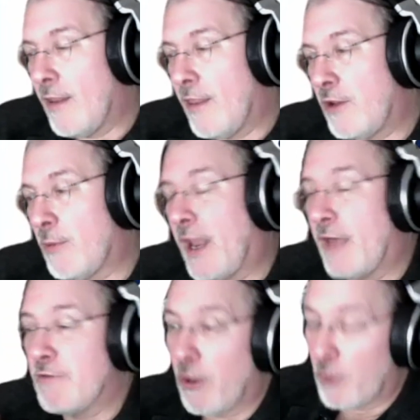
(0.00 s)
Then you might
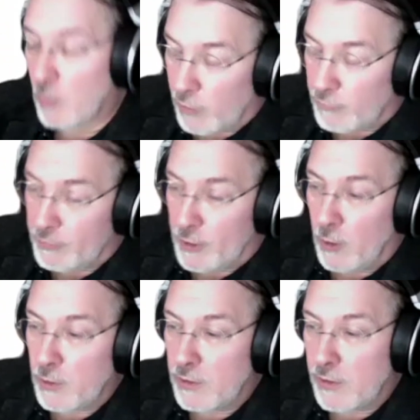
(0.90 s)
have another
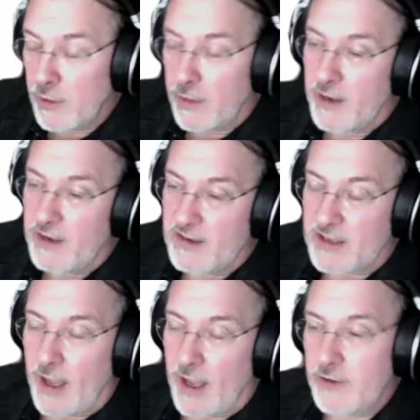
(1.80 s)
workflow that is
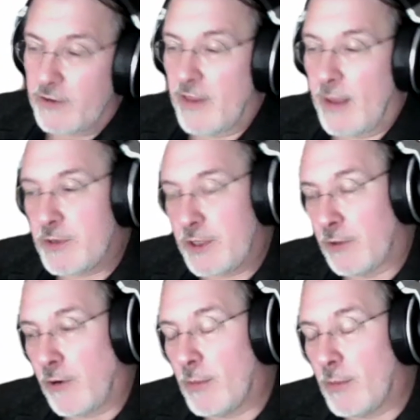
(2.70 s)
tied to that
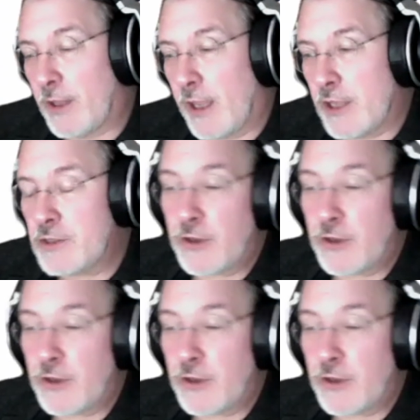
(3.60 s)
particular obligation